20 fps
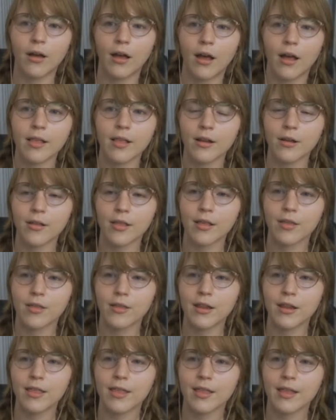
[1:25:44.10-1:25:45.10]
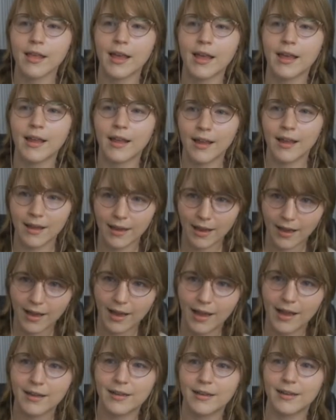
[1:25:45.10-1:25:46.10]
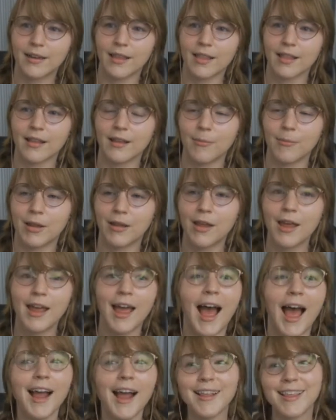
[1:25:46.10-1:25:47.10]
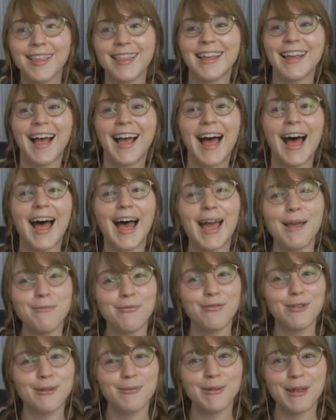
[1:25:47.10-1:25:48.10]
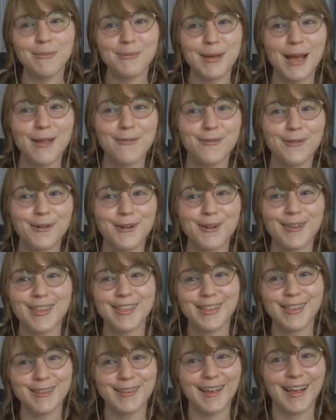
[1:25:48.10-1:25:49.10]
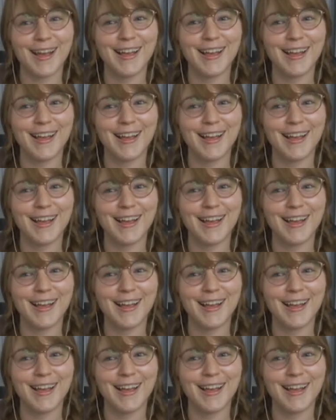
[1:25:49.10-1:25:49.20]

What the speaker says: Asama says she didn't say is a limit. Actually, I'm filming my first